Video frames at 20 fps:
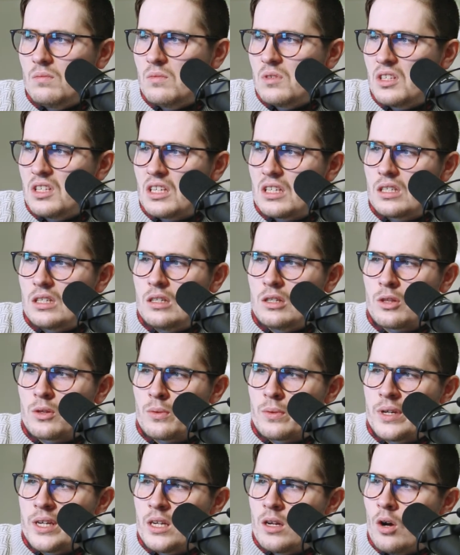
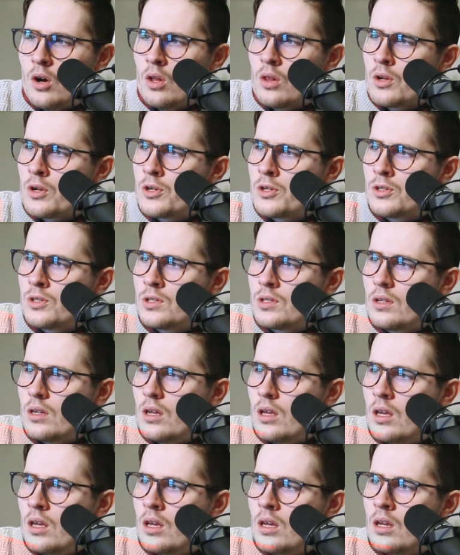$63,
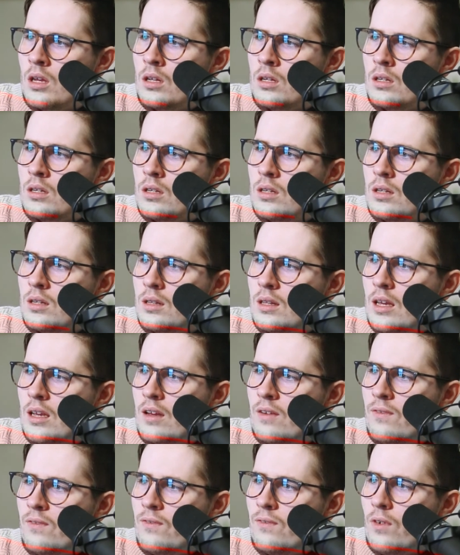and they
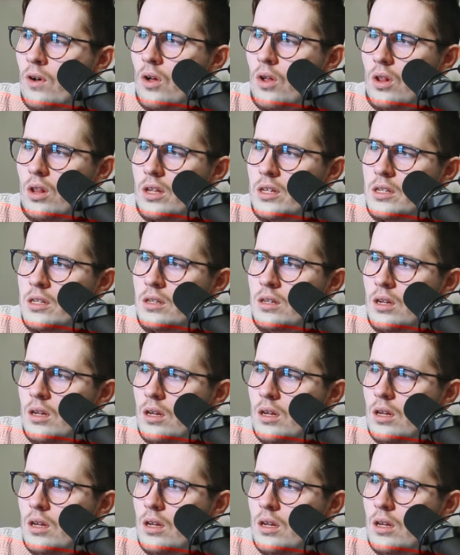have fallen